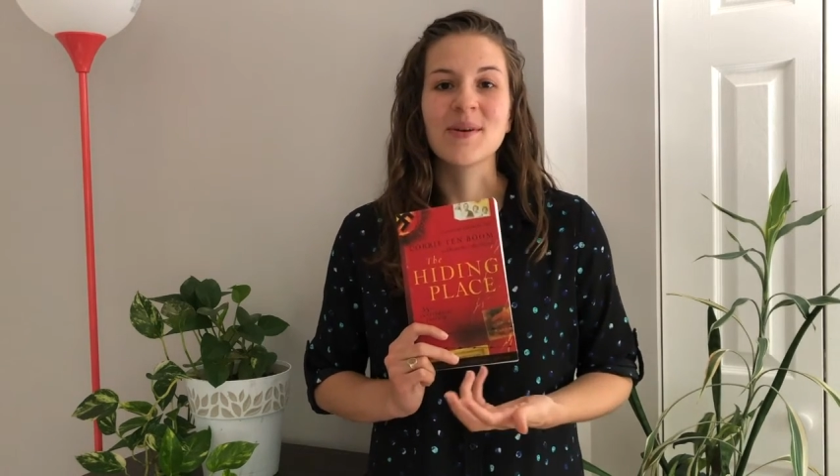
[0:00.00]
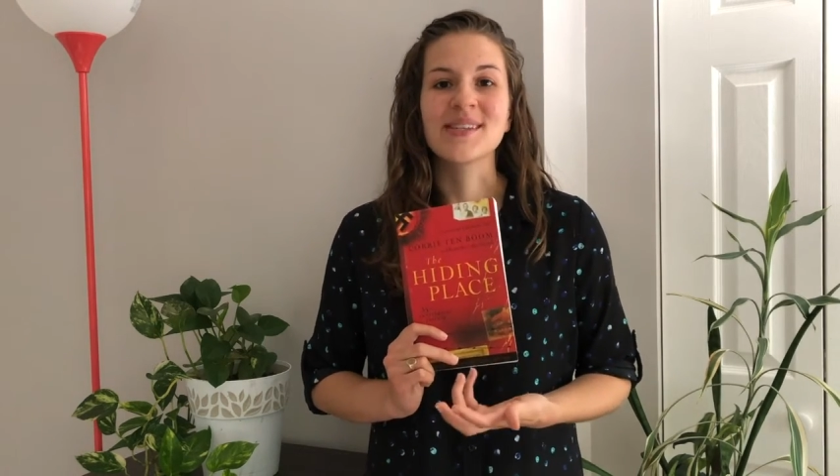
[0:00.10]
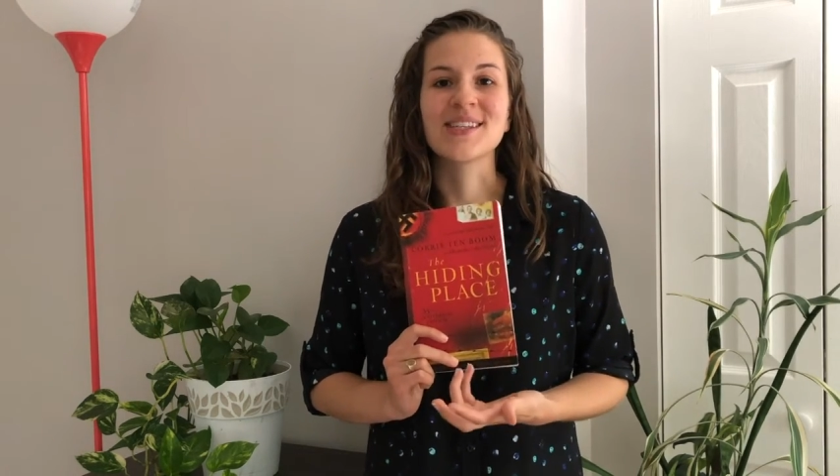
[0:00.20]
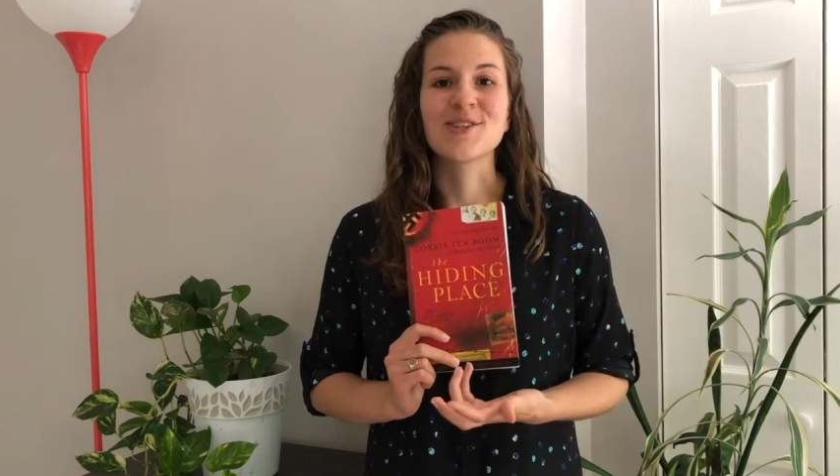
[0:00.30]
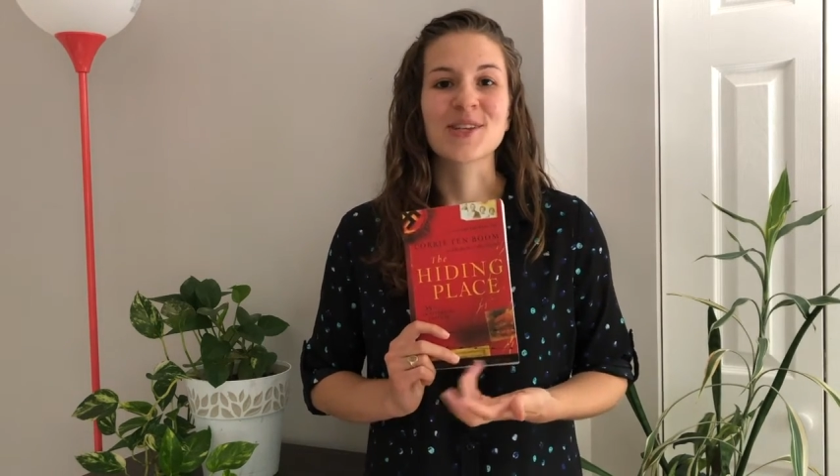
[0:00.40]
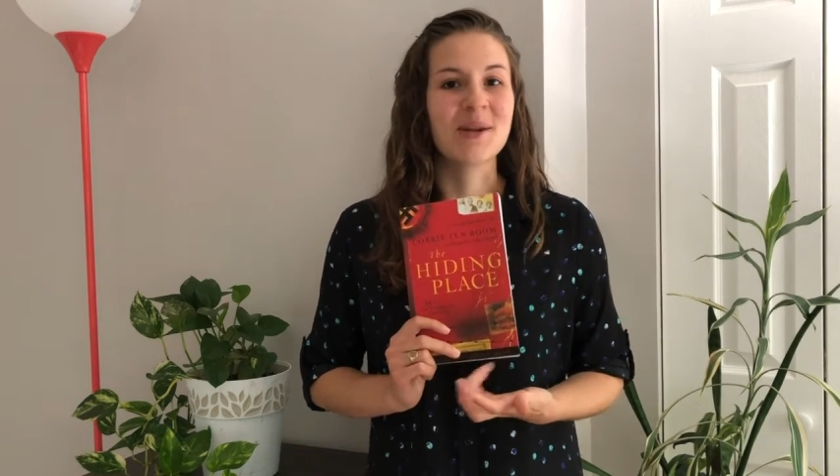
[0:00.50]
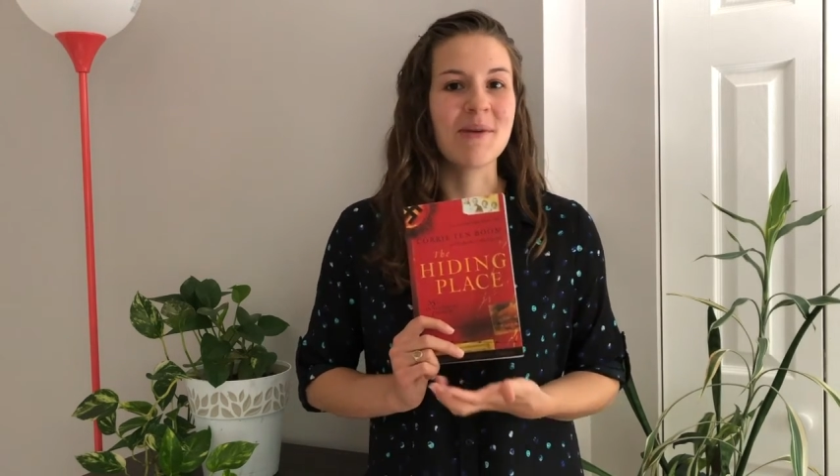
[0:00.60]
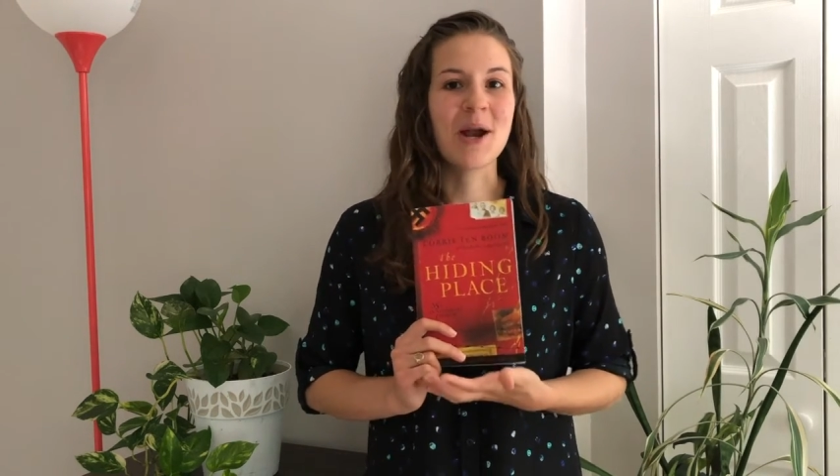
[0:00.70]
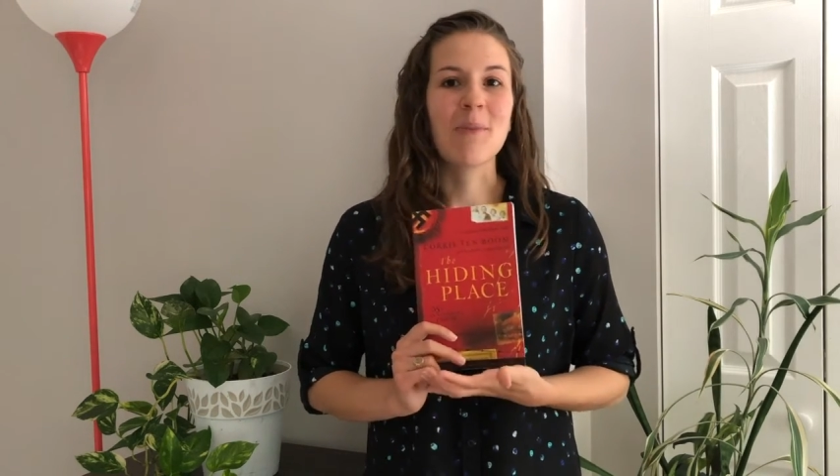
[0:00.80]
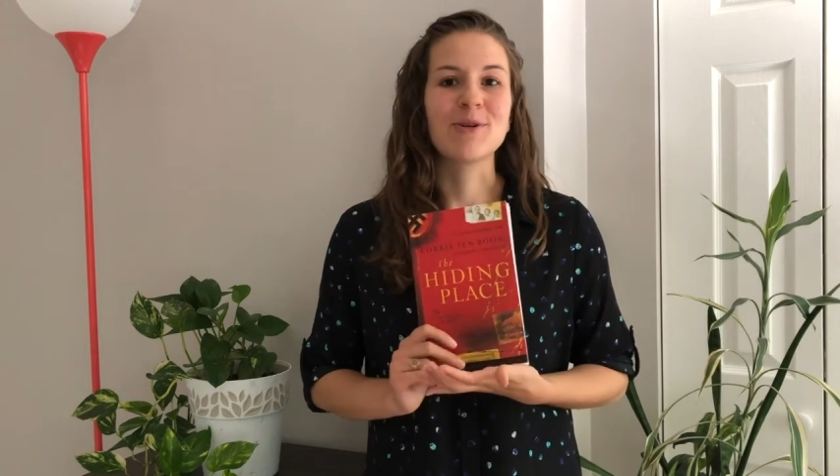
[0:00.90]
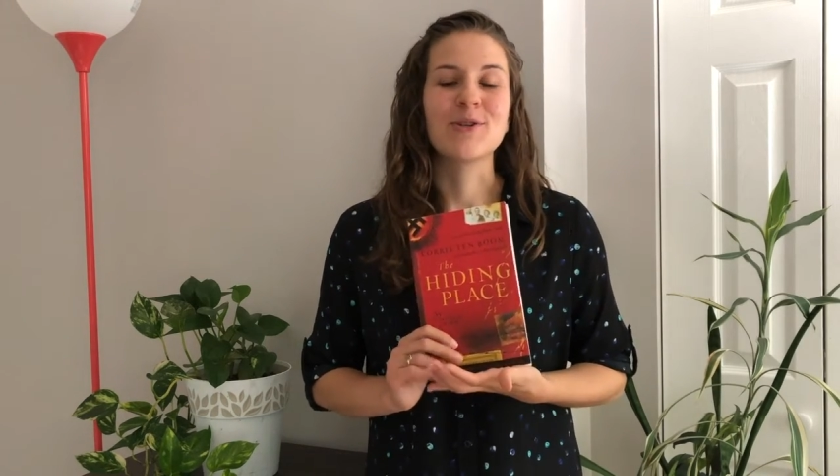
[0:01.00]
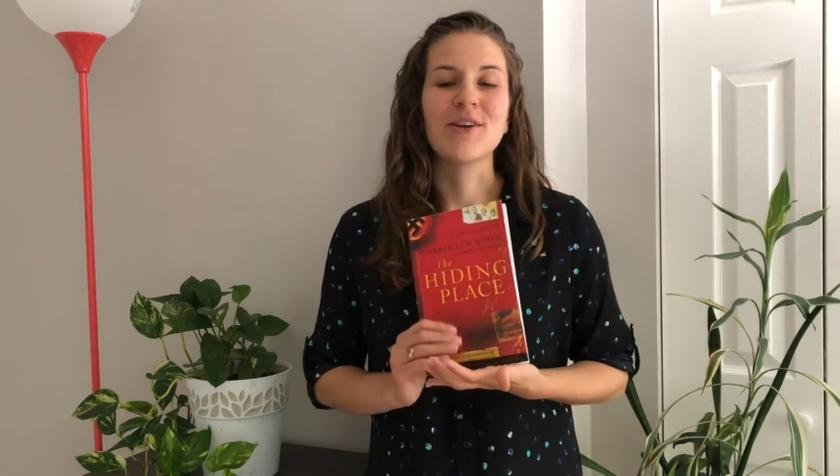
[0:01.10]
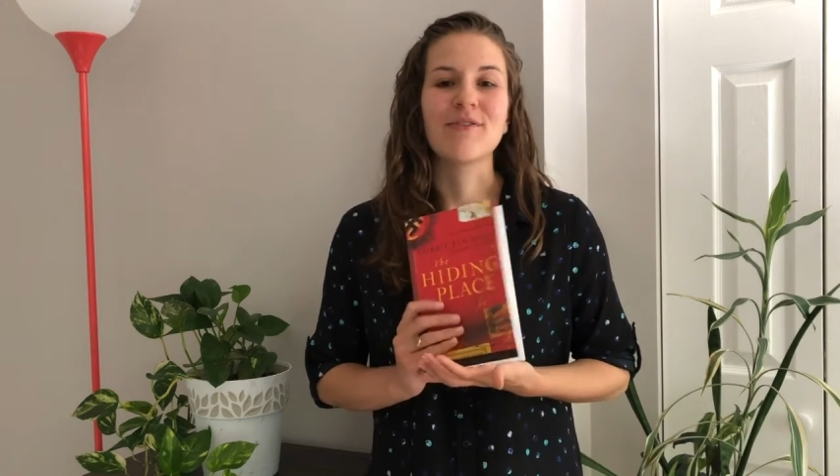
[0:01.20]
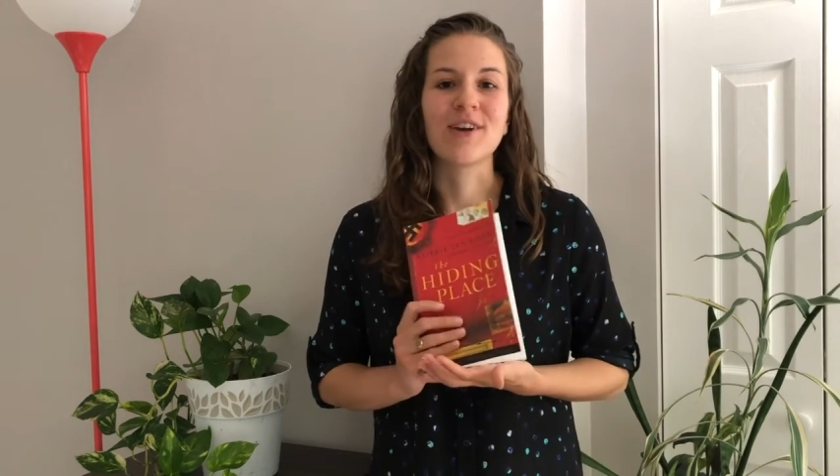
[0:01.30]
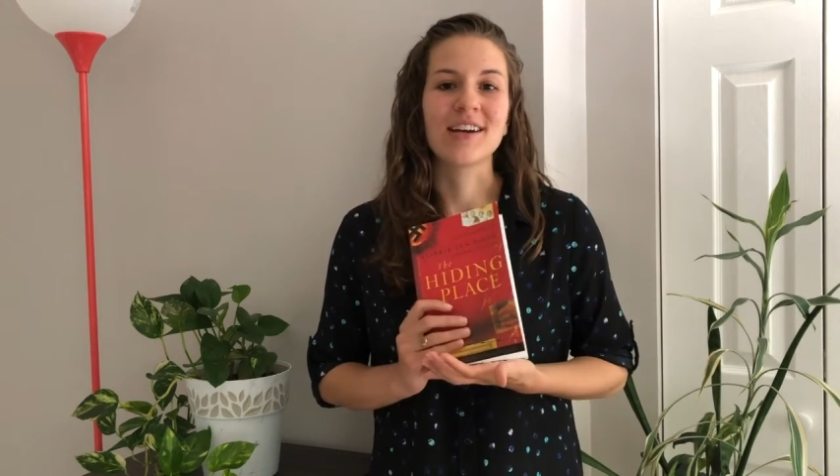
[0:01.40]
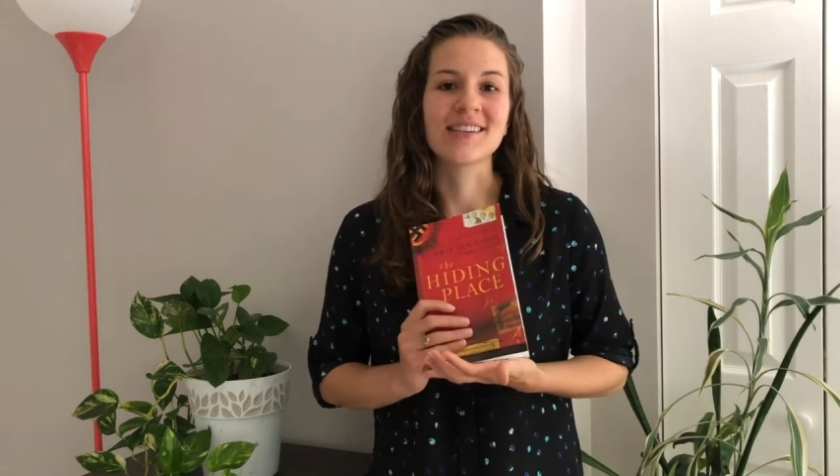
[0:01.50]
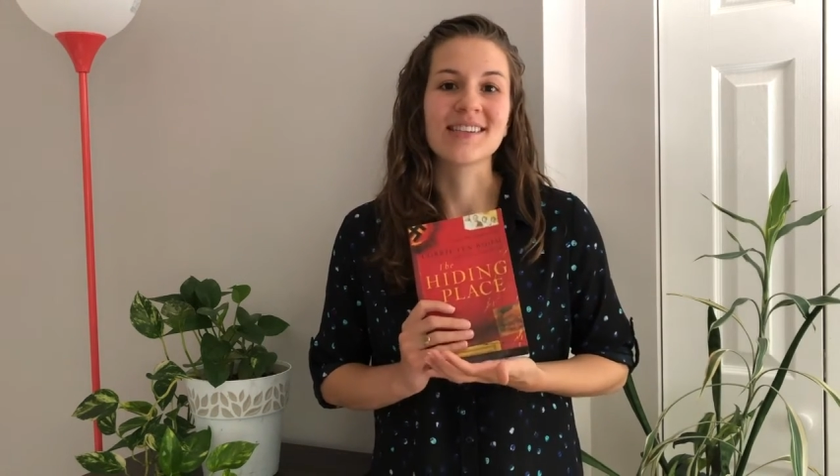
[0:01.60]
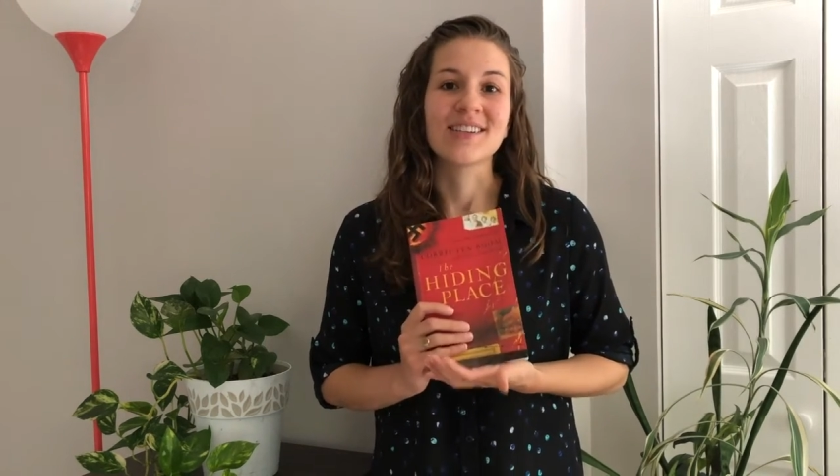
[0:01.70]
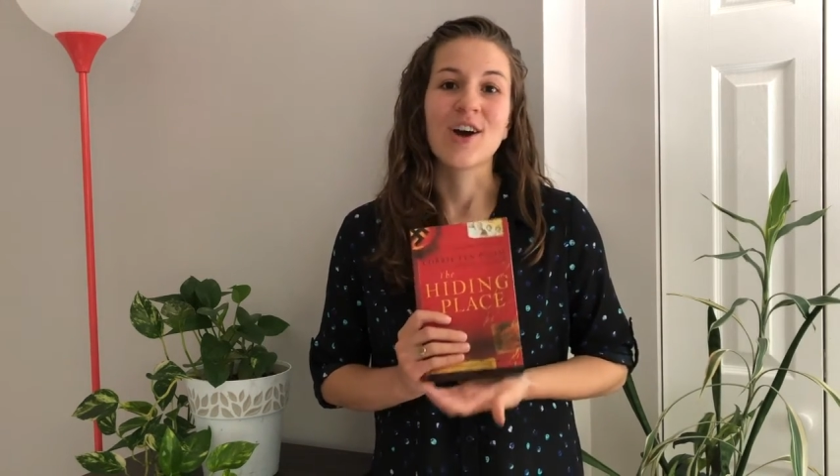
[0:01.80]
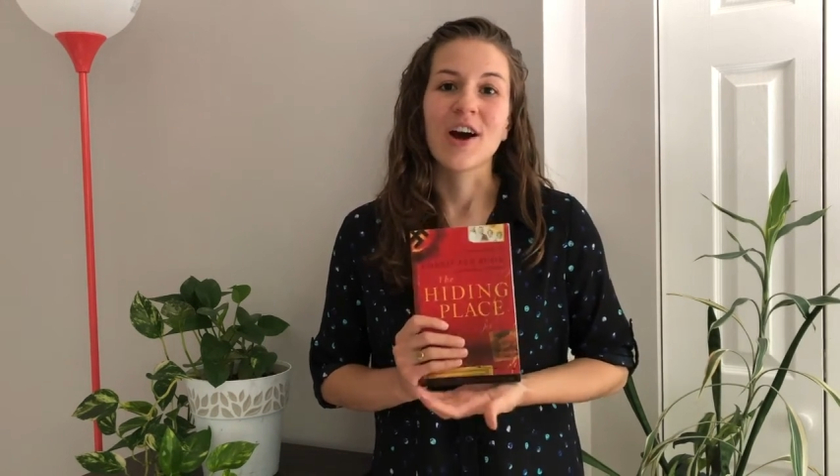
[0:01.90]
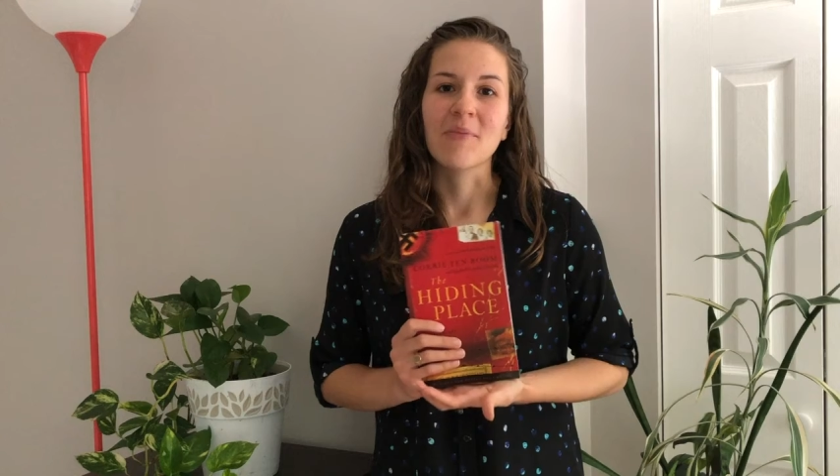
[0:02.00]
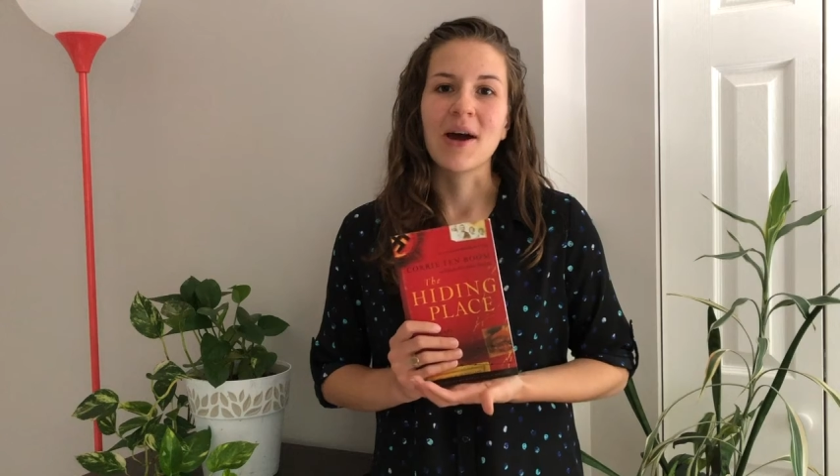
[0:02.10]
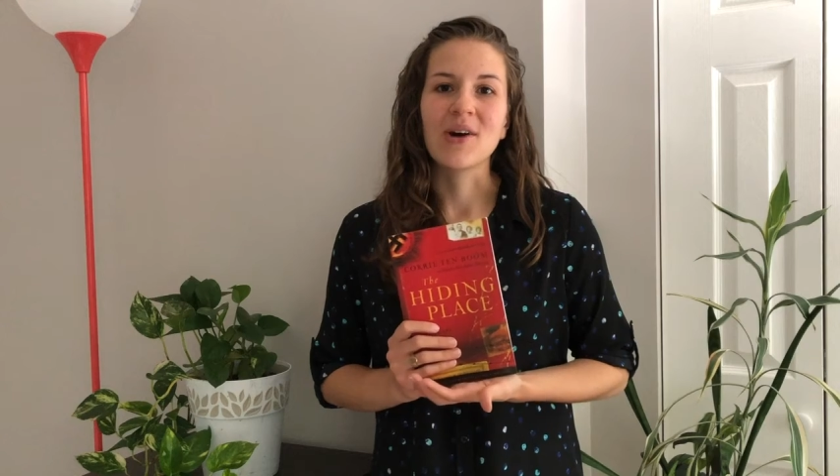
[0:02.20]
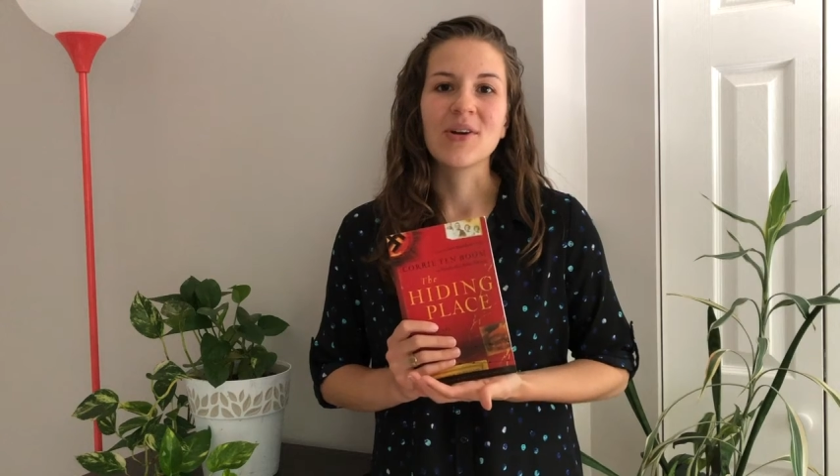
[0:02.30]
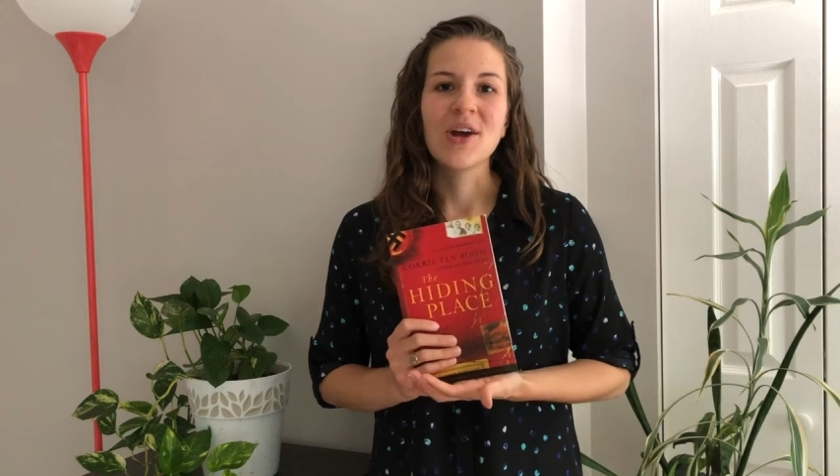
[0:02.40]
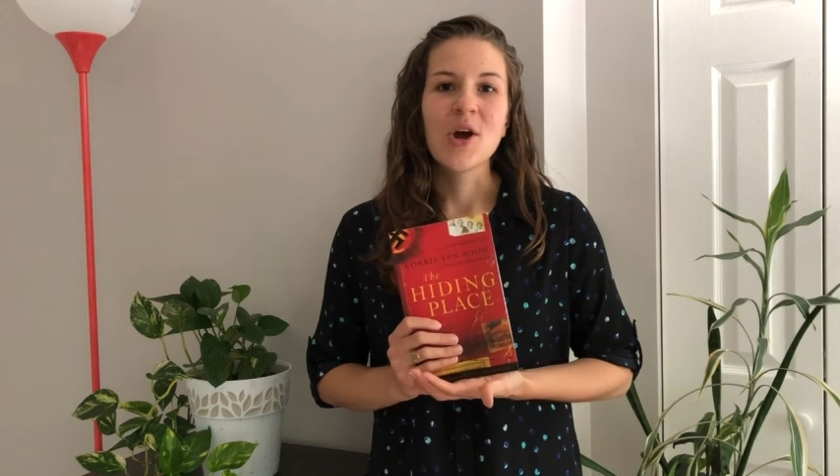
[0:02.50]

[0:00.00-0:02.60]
because it's just going to be an opportunity for us to talk about